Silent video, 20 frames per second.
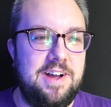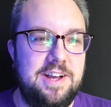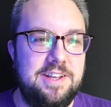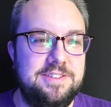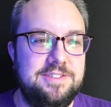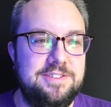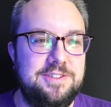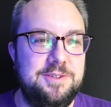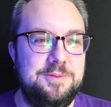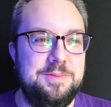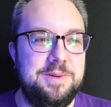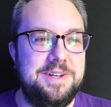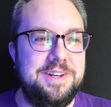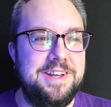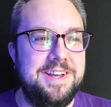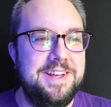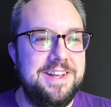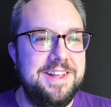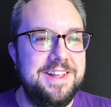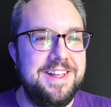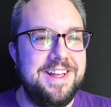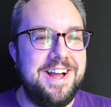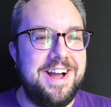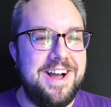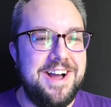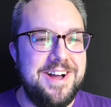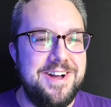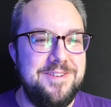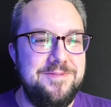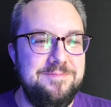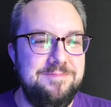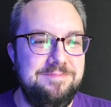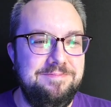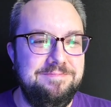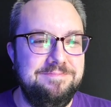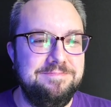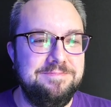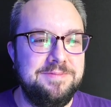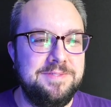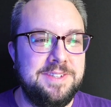Stupid.
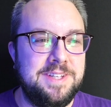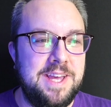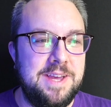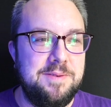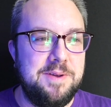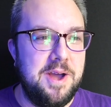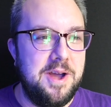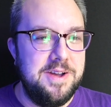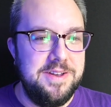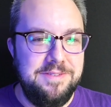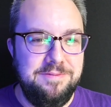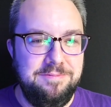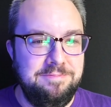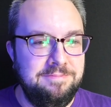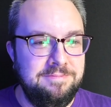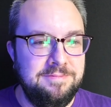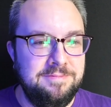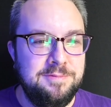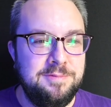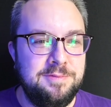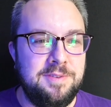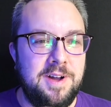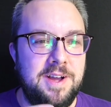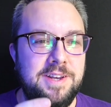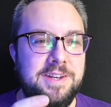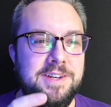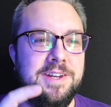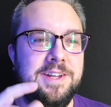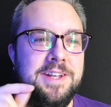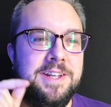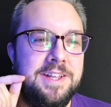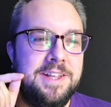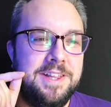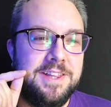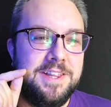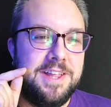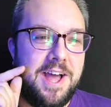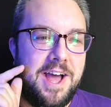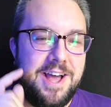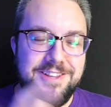Keep going. Fine.
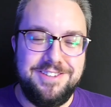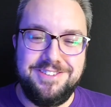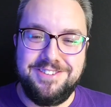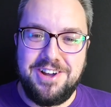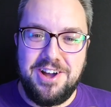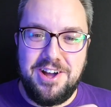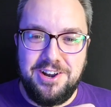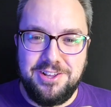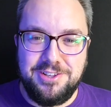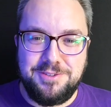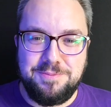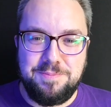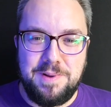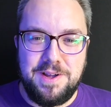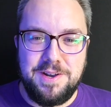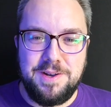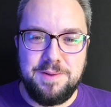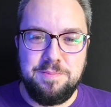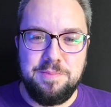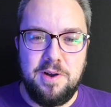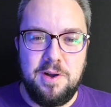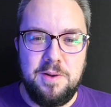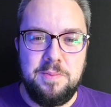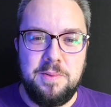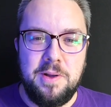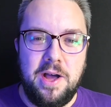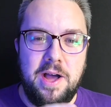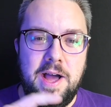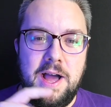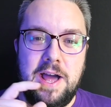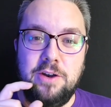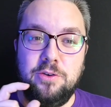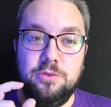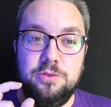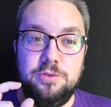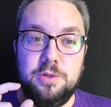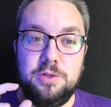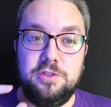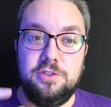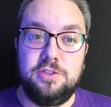Scarlet Spider proper and
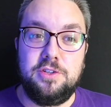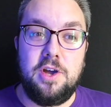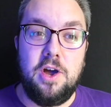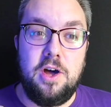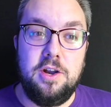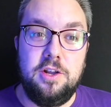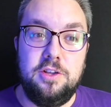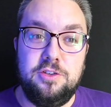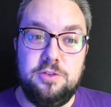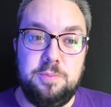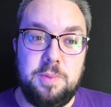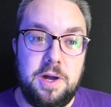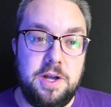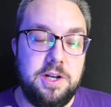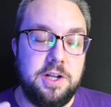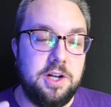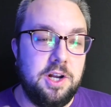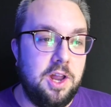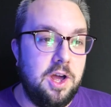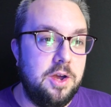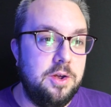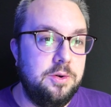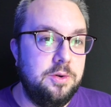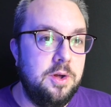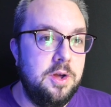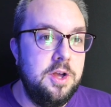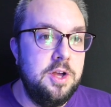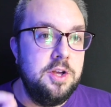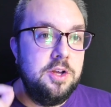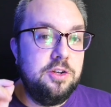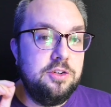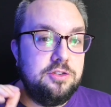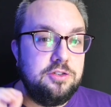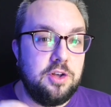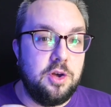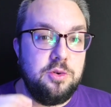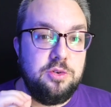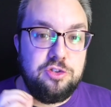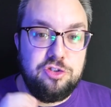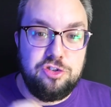also a Scarlet Spider clone.
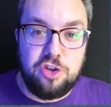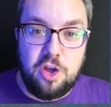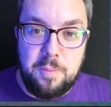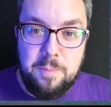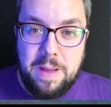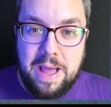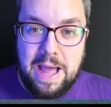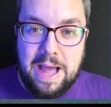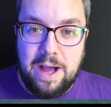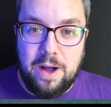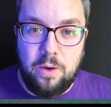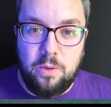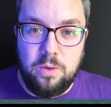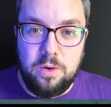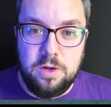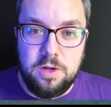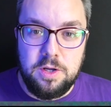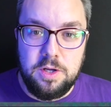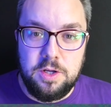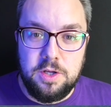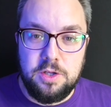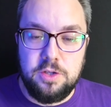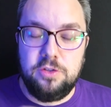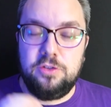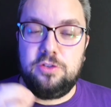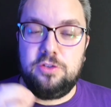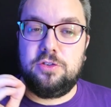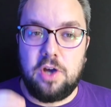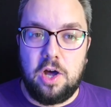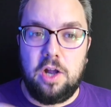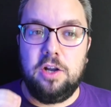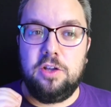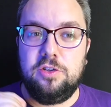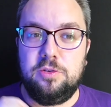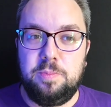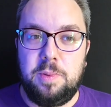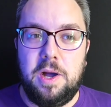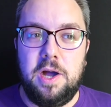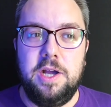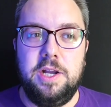So somehow Scarlet
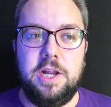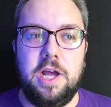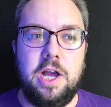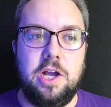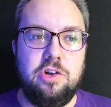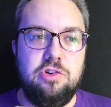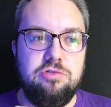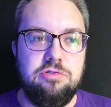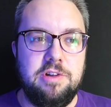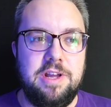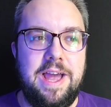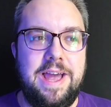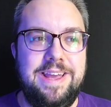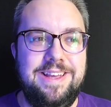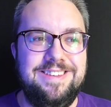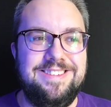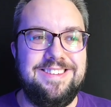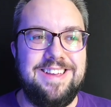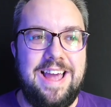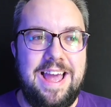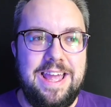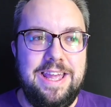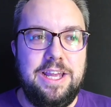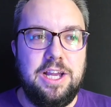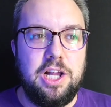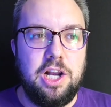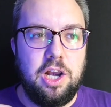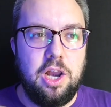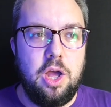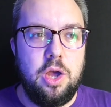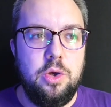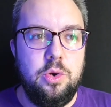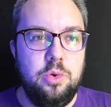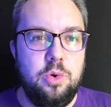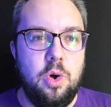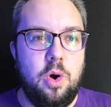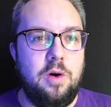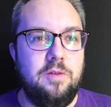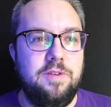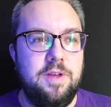Spider creates a clone
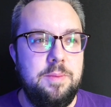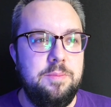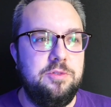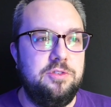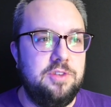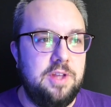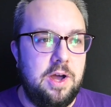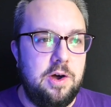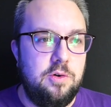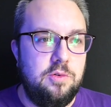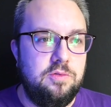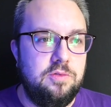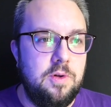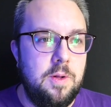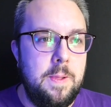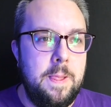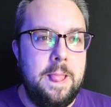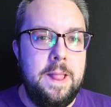of himself,